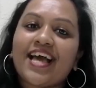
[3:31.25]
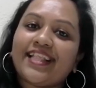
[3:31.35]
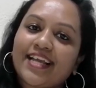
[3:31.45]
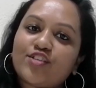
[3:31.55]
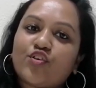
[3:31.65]

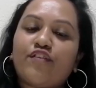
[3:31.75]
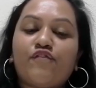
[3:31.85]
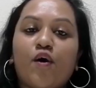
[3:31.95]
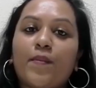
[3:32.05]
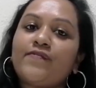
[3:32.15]
That is all
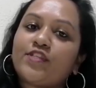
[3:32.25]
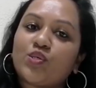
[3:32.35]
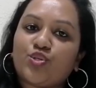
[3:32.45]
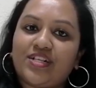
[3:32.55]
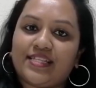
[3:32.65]
form of
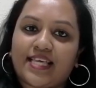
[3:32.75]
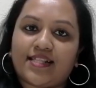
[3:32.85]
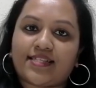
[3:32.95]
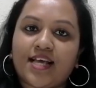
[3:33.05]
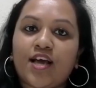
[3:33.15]
social
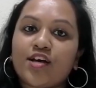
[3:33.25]
skills.